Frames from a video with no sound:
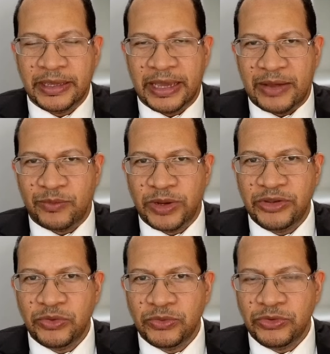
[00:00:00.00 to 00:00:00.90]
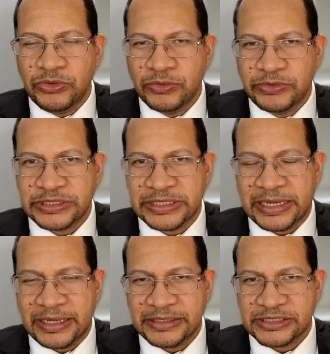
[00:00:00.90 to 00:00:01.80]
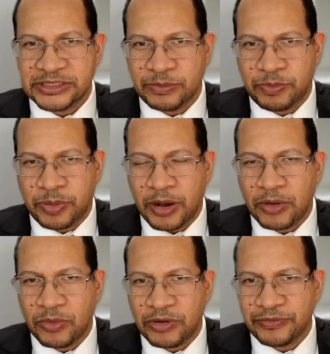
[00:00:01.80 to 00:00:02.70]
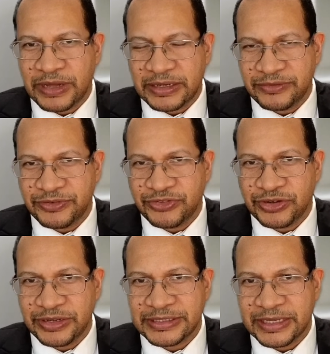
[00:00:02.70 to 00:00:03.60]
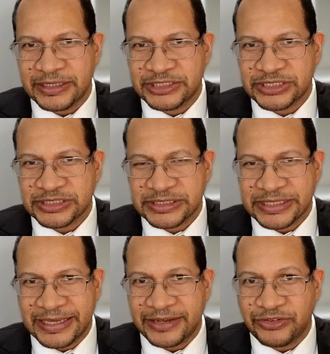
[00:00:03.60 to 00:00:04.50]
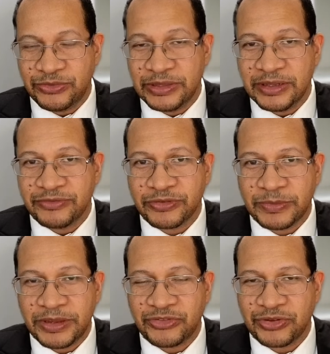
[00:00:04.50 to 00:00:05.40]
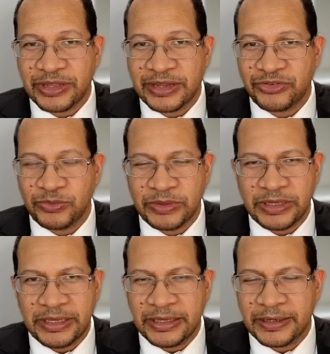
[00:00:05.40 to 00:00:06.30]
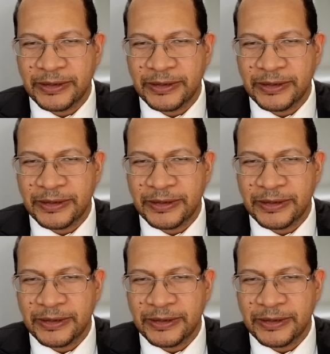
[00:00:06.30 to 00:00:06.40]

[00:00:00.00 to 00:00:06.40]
And when you utilize the power of artificial intelligence to get you the information that you need,